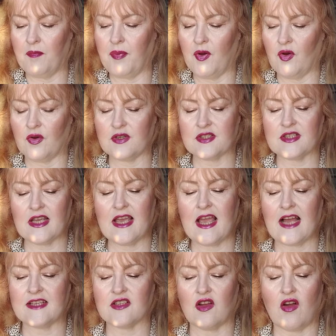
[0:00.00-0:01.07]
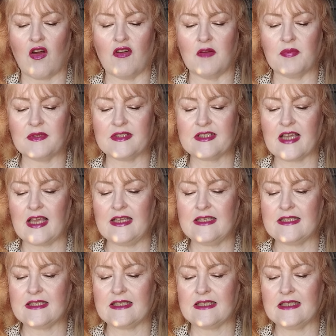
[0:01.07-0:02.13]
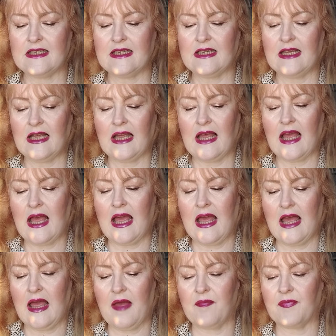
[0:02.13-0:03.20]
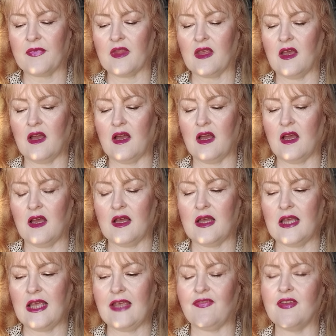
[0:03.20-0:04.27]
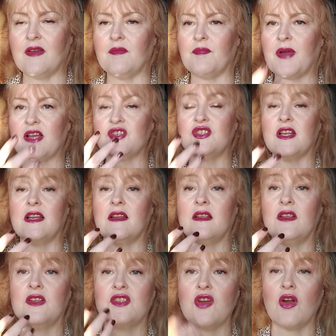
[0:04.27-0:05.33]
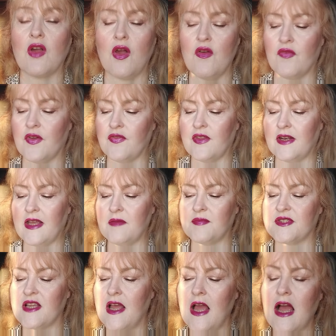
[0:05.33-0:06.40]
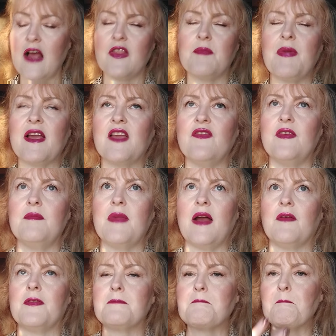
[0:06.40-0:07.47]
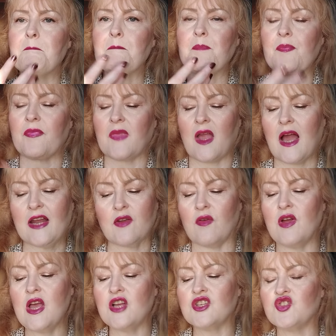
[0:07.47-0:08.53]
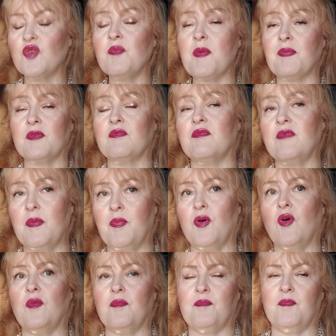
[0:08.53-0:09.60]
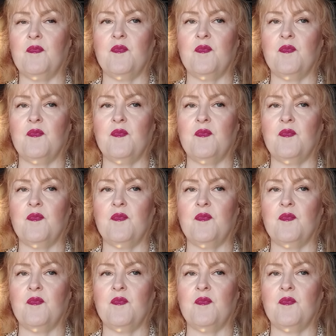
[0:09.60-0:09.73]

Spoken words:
But it has a horrible taste. If you pass your tongue over the lips and the back of your mouth, I don't know. Some people report